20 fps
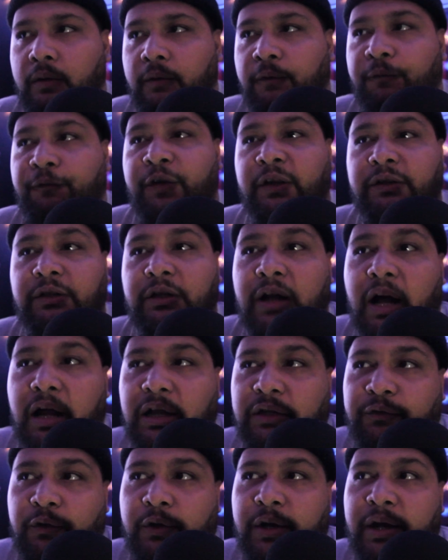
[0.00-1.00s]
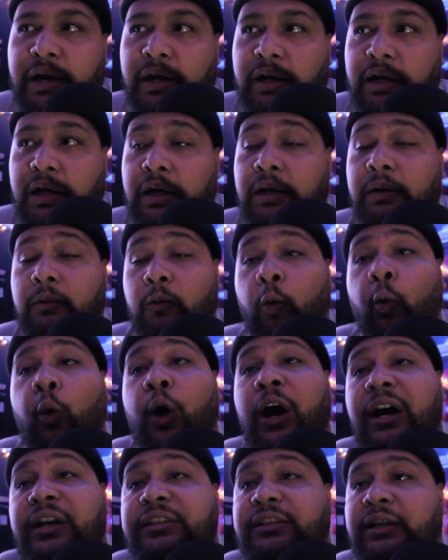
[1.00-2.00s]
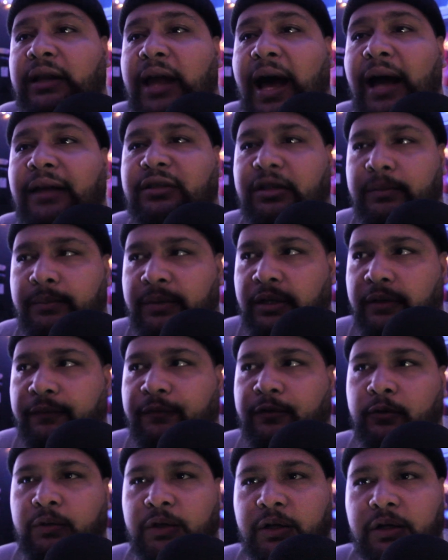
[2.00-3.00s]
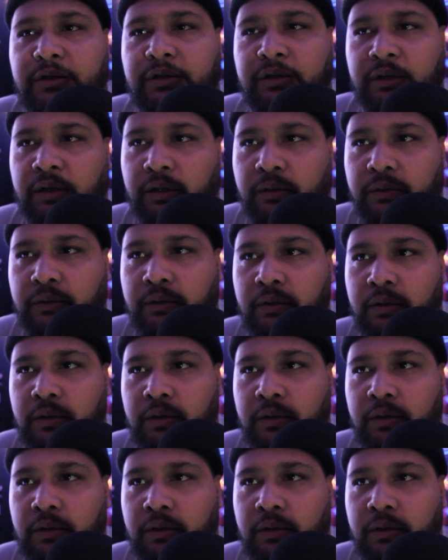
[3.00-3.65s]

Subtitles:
$50 for a haircut was a lot to me a few years ago.